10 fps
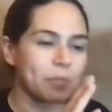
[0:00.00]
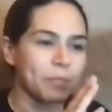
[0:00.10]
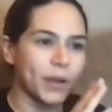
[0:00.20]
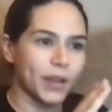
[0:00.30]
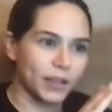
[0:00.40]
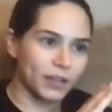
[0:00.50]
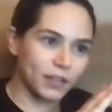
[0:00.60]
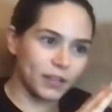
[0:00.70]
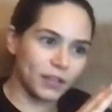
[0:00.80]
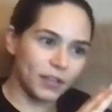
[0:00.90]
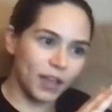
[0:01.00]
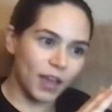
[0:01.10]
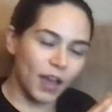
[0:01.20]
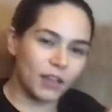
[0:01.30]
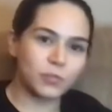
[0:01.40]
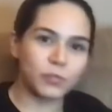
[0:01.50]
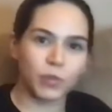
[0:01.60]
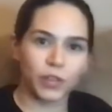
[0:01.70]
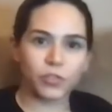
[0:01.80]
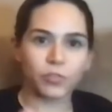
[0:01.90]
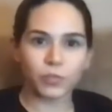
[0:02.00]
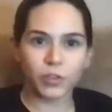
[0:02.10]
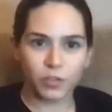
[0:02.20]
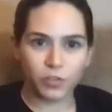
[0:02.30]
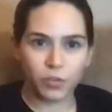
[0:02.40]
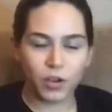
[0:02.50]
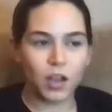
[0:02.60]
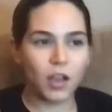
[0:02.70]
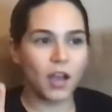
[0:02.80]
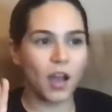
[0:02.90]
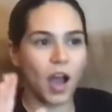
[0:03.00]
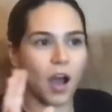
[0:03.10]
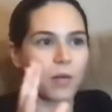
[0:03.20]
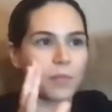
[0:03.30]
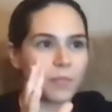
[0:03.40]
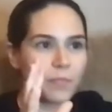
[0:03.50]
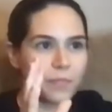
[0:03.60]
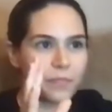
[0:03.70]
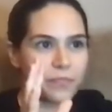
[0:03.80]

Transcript: but as we went through um,